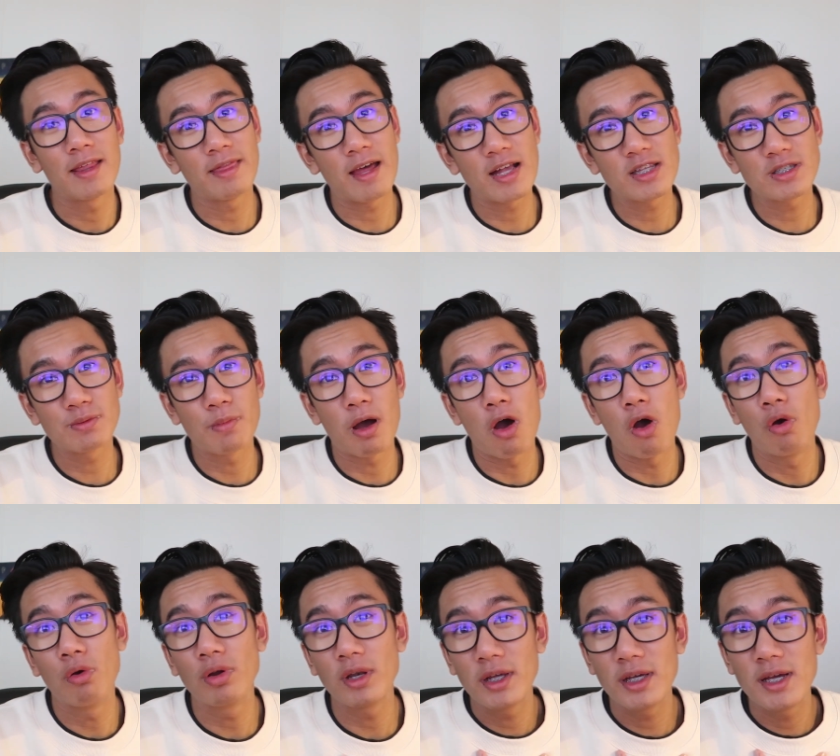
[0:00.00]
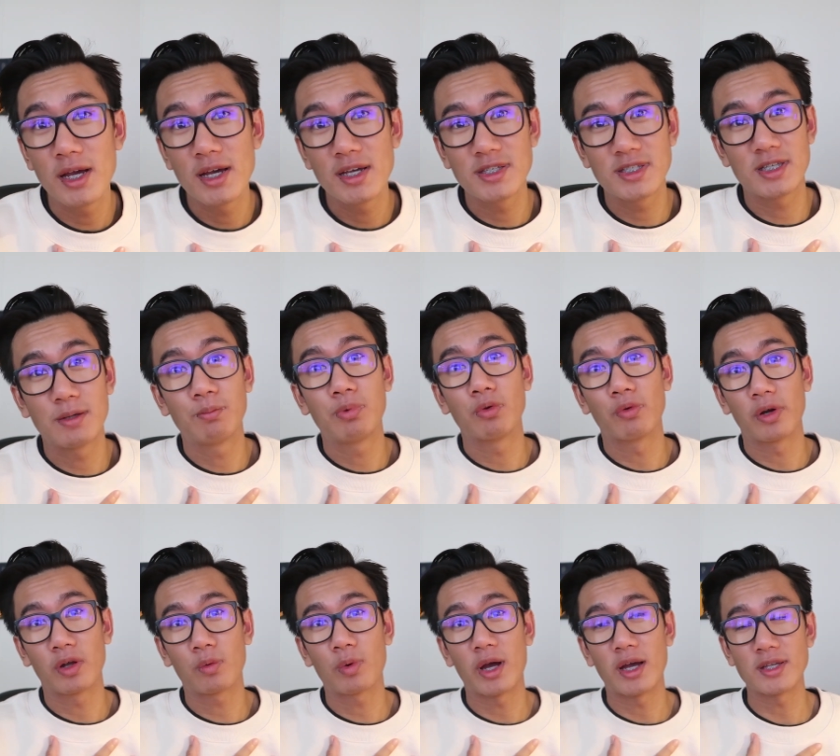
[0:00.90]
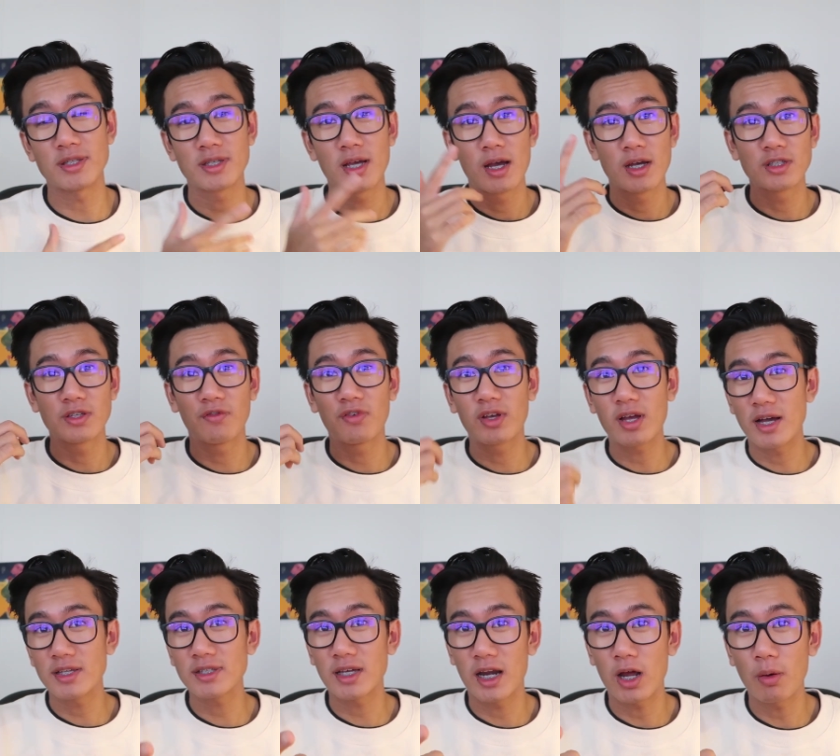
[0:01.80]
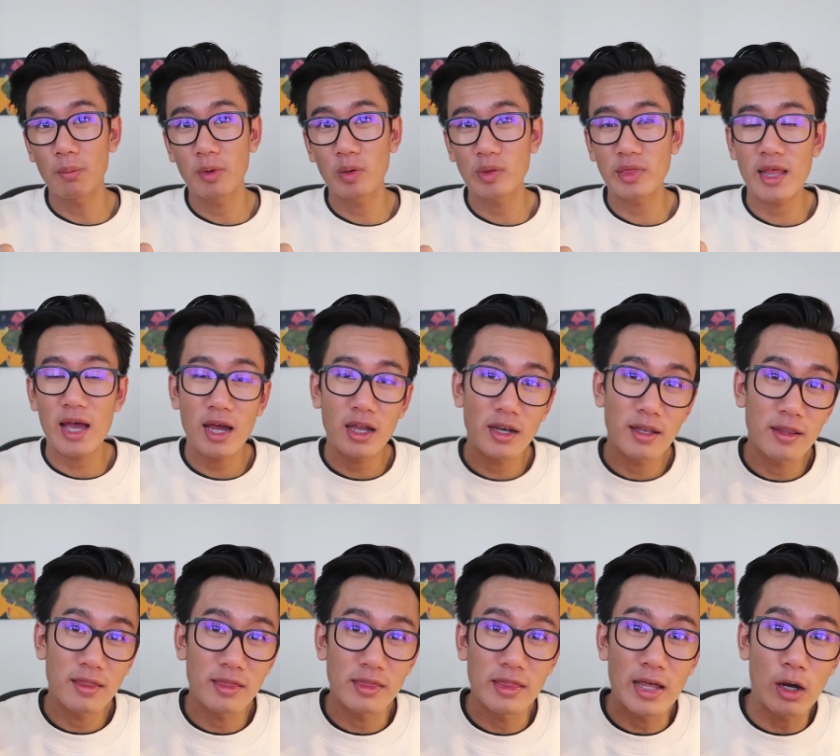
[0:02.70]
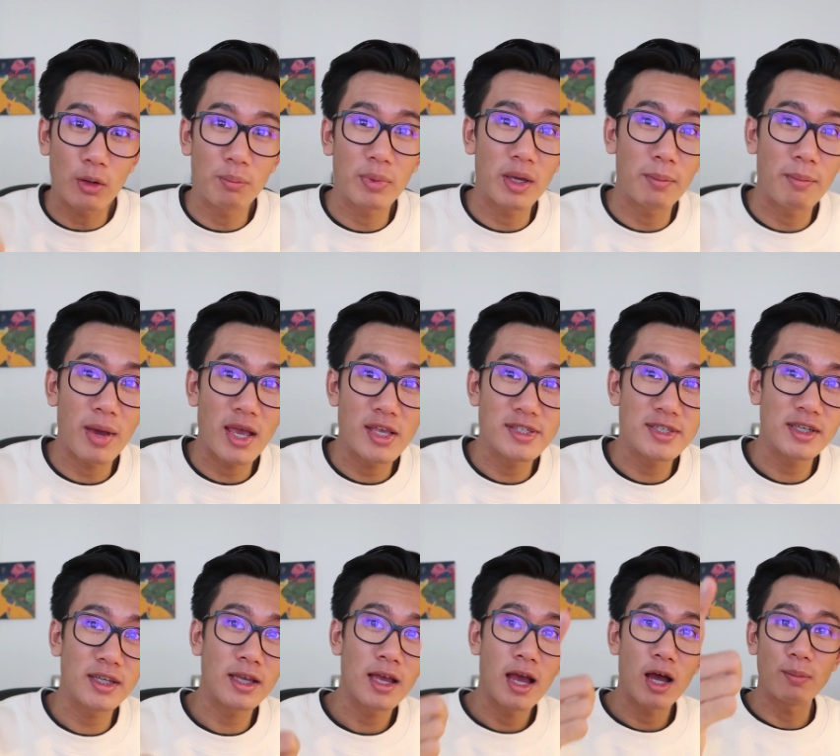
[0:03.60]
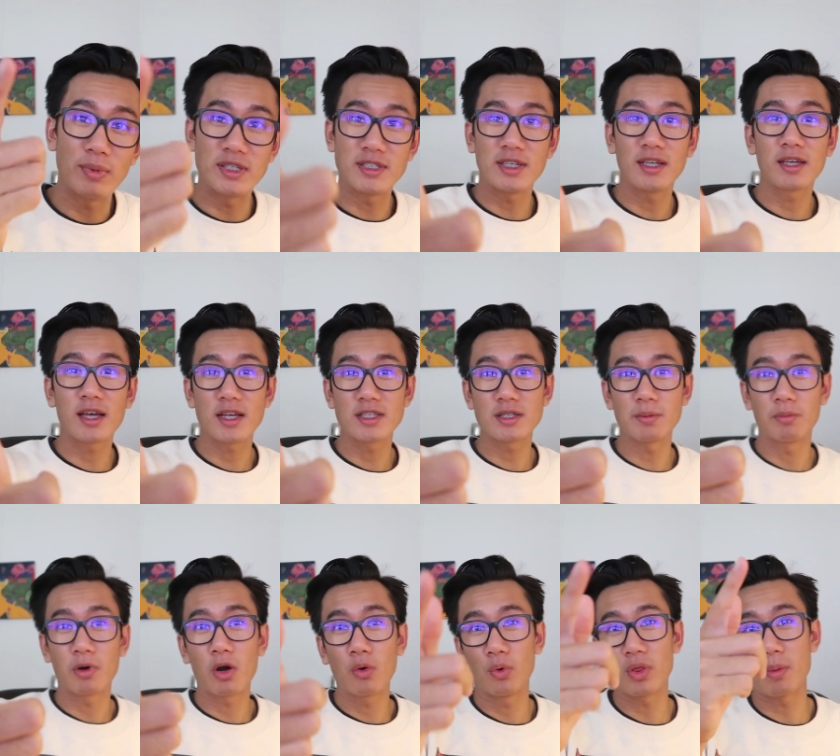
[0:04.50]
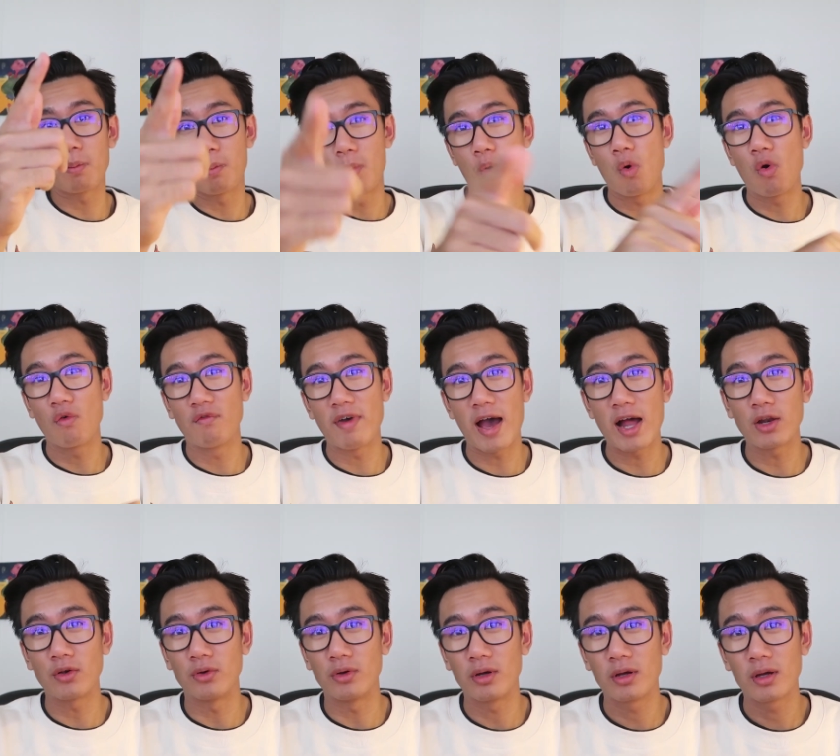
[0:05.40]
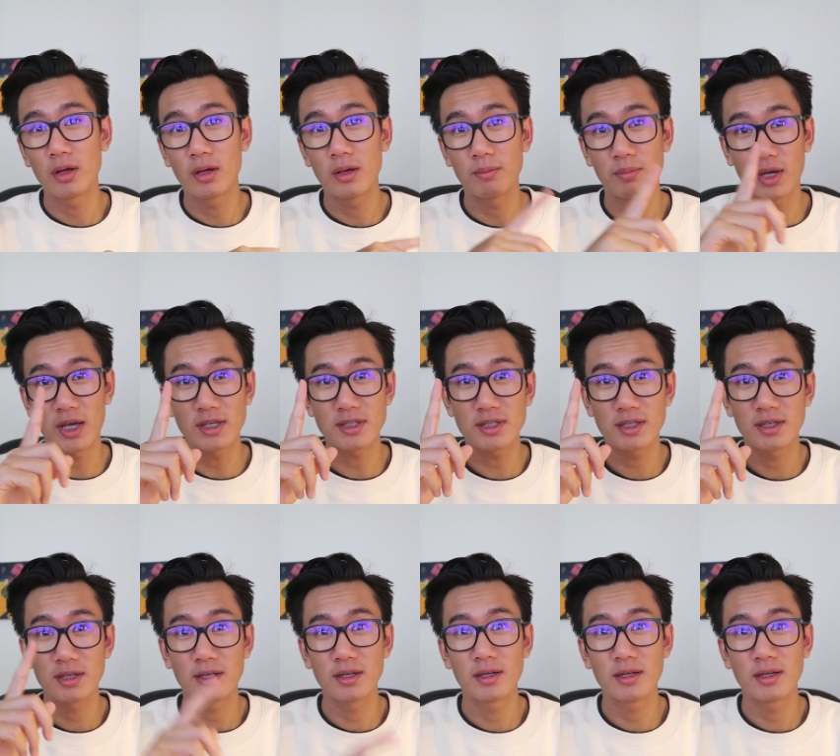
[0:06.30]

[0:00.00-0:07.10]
and that's my only simple request. So if you guys can help me with that, that would be amazing. Be seeing you guys tomorrow with more value. Peace.